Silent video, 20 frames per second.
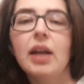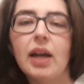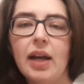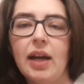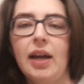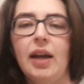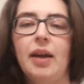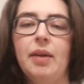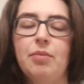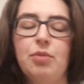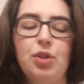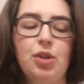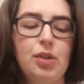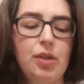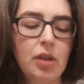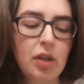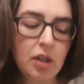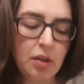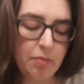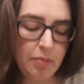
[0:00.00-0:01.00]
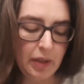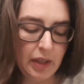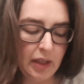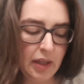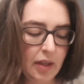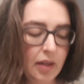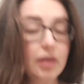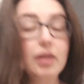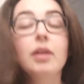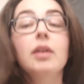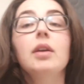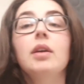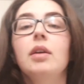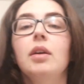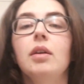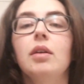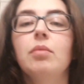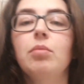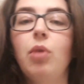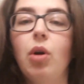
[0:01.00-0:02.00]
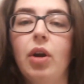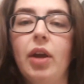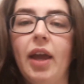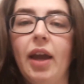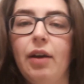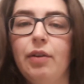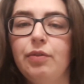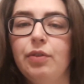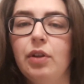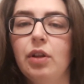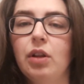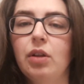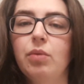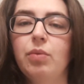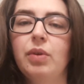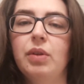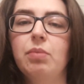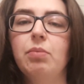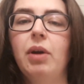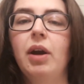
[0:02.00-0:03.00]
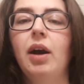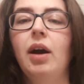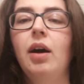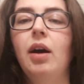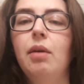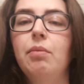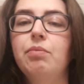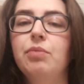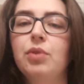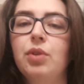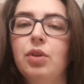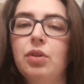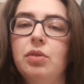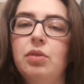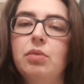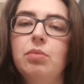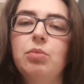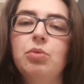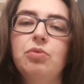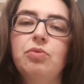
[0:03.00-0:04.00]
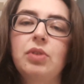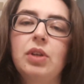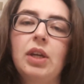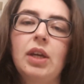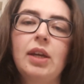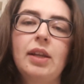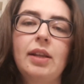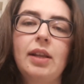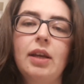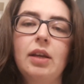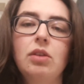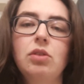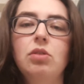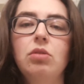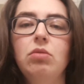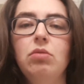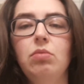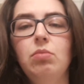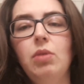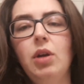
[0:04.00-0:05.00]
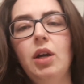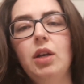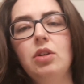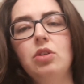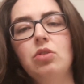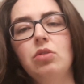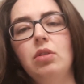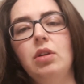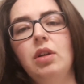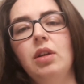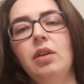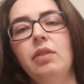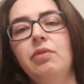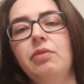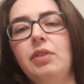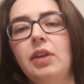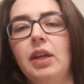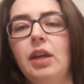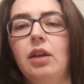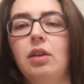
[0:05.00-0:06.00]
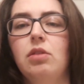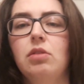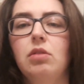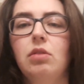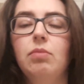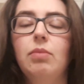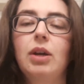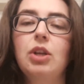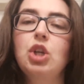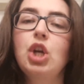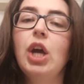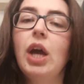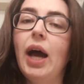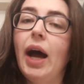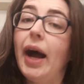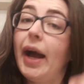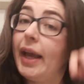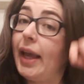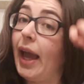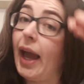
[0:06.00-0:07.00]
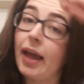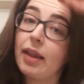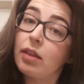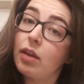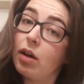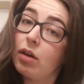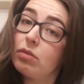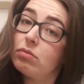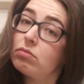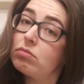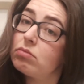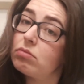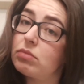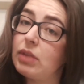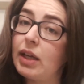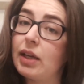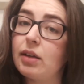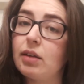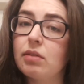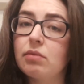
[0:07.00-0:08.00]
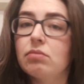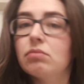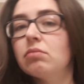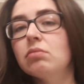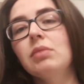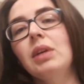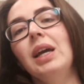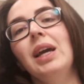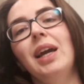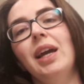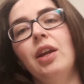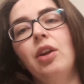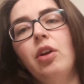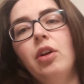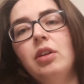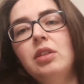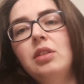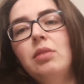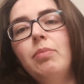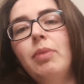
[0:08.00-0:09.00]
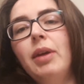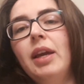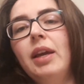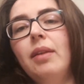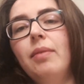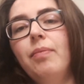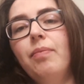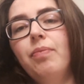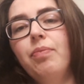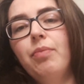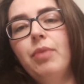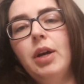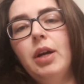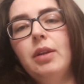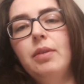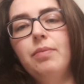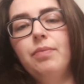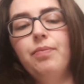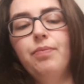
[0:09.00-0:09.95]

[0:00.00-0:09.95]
I'm just gonna be more careful with my arm, not moving it too much or lifting it too much. I can though, it hurts a bit, but